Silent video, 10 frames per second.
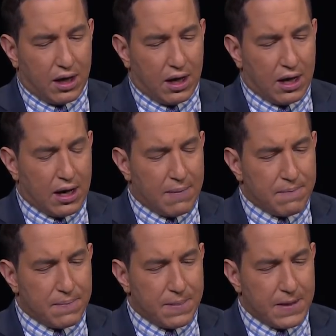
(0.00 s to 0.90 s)

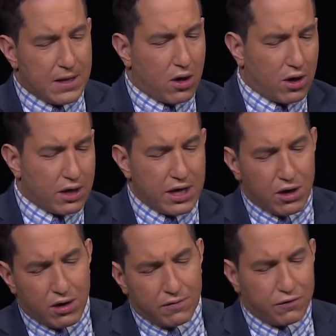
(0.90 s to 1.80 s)
in
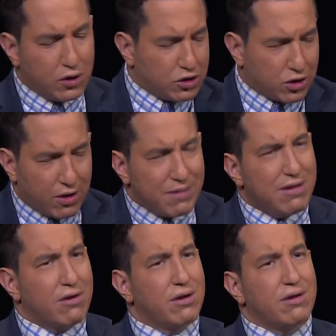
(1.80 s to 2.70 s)
our future. I
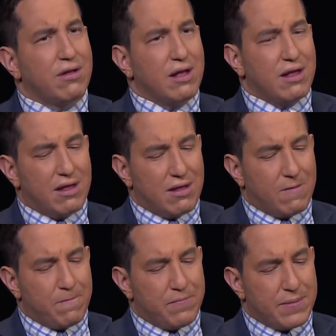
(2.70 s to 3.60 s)
mean,
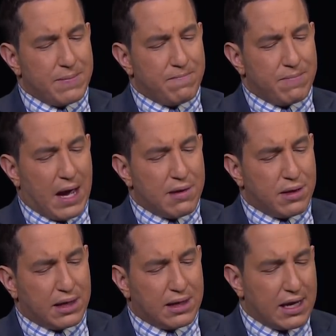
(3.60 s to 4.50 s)
I
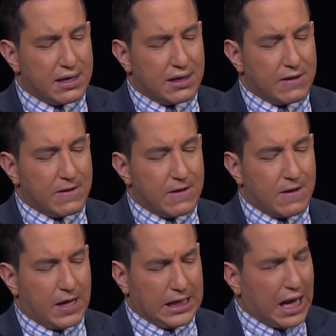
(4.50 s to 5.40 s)
think that
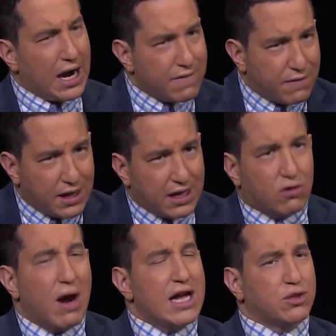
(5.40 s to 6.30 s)
a lot of the
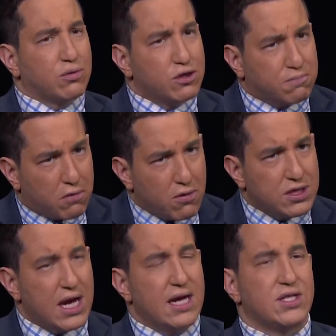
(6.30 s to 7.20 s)
grassroots
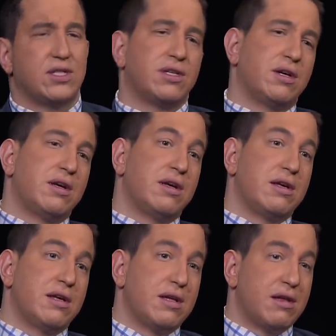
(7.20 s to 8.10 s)
protests
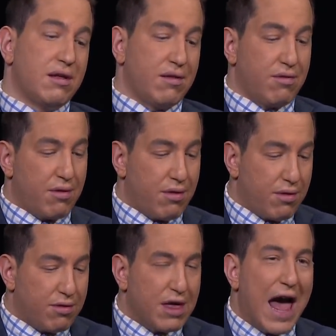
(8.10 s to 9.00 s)

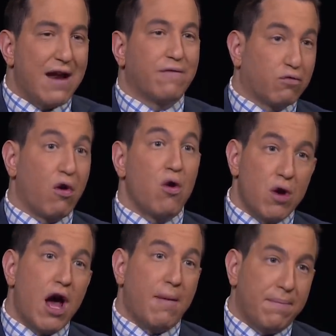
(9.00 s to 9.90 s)
that have
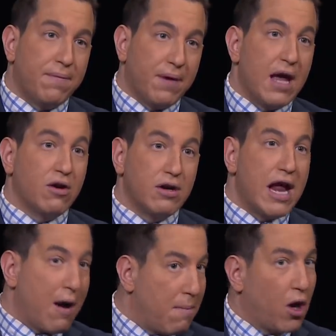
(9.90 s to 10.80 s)
grown up and are
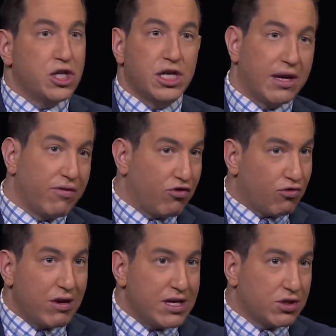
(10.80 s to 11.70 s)
now marching in the
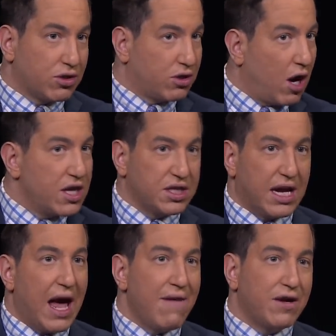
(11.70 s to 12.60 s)
streets or causing
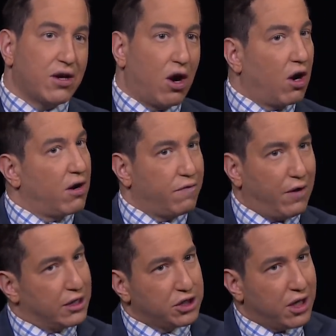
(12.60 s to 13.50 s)
havoc are a
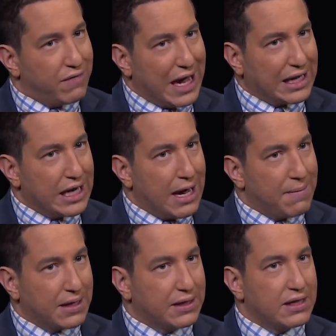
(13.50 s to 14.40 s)
function of
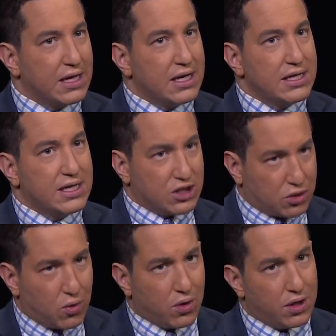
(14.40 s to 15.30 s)
economic
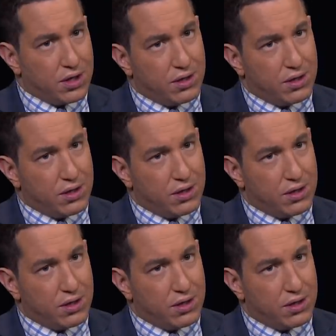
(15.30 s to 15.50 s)
discord.